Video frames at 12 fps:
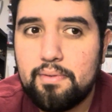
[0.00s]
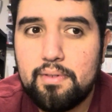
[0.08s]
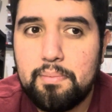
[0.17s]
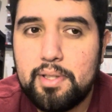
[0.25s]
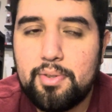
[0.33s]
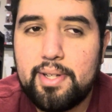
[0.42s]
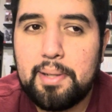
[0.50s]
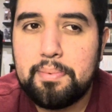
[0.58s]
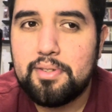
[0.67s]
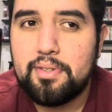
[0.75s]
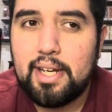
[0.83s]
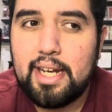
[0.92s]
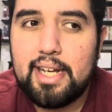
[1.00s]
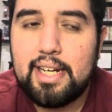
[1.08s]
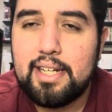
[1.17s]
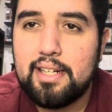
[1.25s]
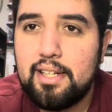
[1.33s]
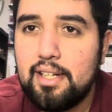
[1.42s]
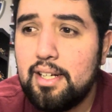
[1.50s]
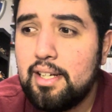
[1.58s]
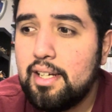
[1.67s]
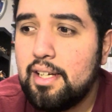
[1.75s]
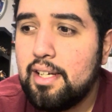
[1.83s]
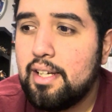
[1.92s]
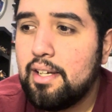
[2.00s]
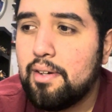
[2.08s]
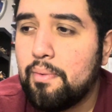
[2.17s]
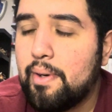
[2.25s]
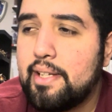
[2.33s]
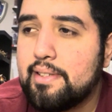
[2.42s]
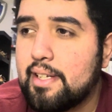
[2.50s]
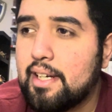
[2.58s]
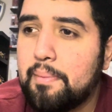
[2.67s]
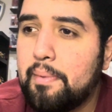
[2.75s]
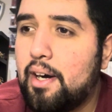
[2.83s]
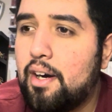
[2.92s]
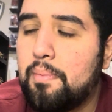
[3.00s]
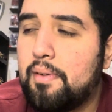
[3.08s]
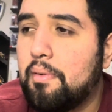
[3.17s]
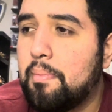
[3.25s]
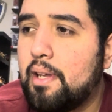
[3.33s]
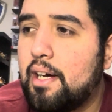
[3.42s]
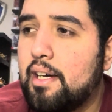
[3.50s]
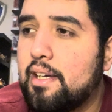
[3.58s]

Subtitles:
between episode 8 and when is it going to come out, blah, blah, blah.